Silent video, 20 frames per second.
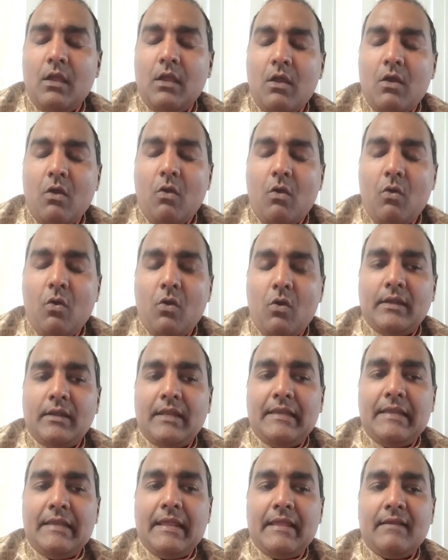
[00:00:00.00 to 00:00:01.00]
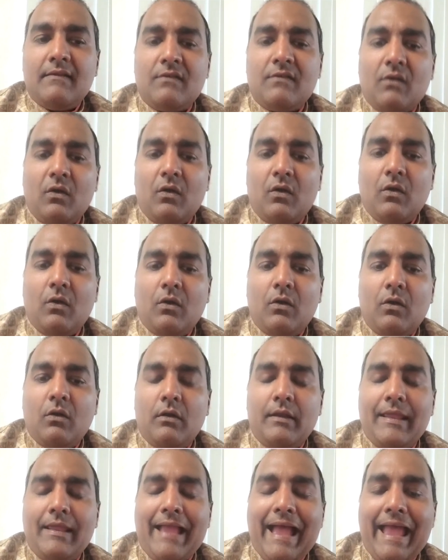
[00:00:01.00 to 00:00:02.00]
or the days or the
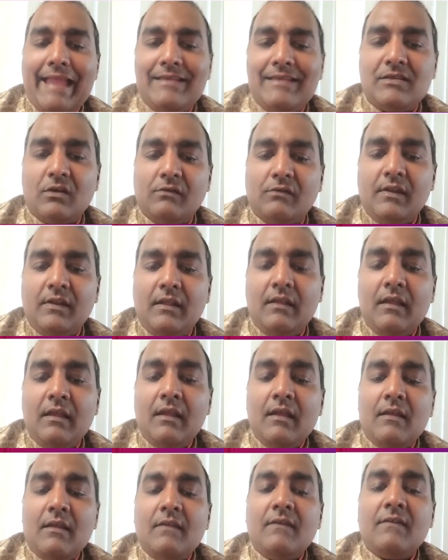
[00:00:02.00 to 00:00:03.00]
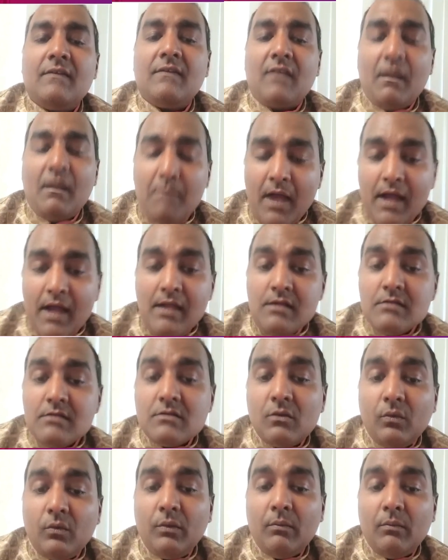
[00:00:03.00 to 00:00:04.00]
height of the summer.
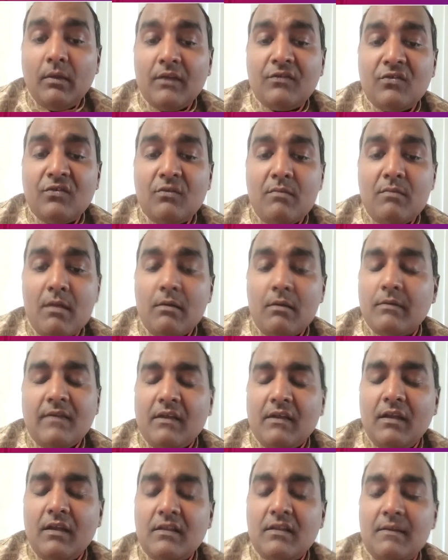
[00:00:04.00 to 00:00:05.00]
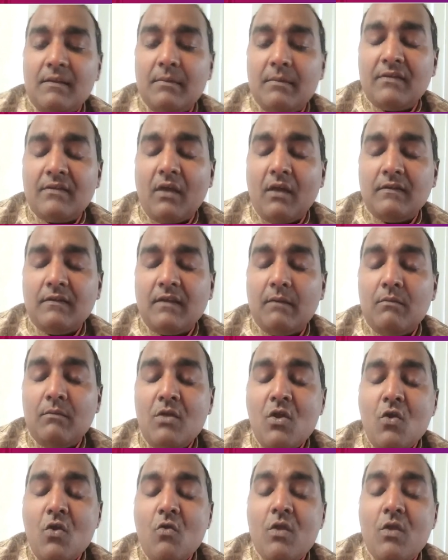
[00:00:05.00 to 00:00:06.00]
We must remember, sorry, not summer, it's autumn.
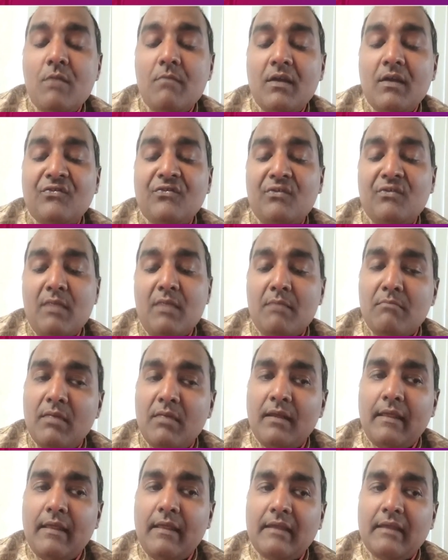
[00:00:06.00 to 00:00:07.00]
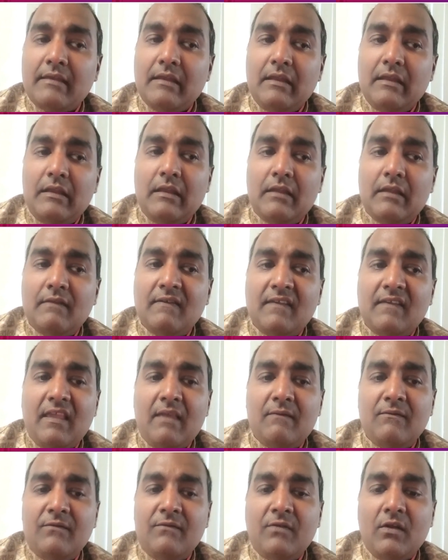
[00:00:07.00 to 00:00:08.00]
We must remember that Indians came
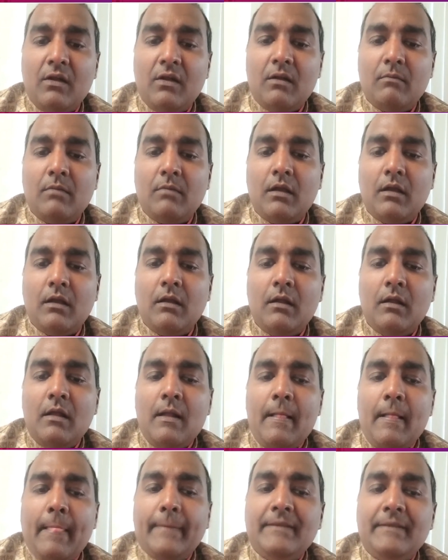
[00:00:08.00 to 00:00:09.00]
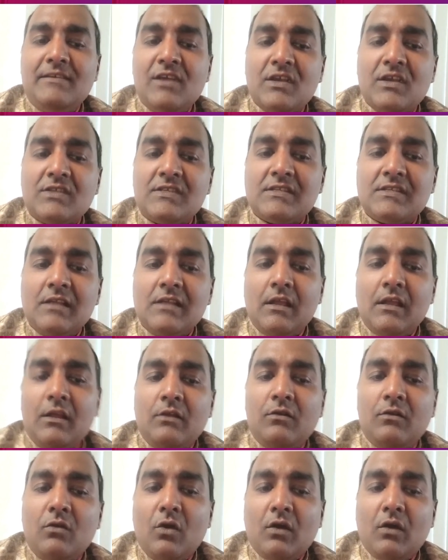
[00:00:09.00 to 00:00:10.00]
from uh, just
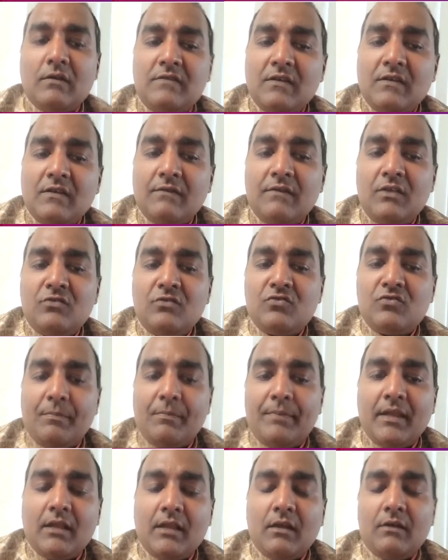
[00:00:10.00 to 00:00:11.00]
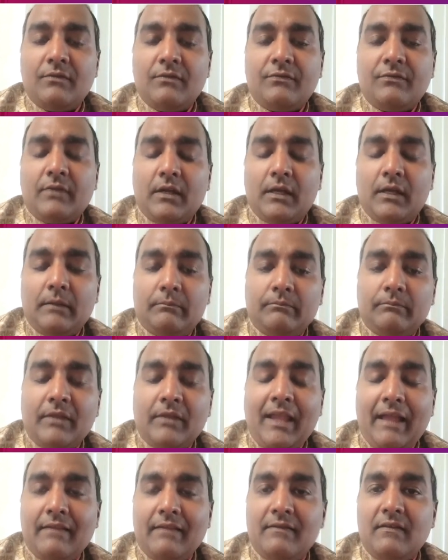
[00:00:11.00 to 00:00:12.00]
north of the Tropic of um,
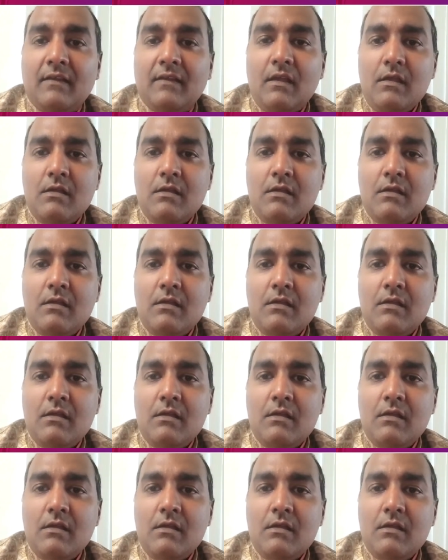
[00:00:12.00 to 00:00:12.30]
Cancer,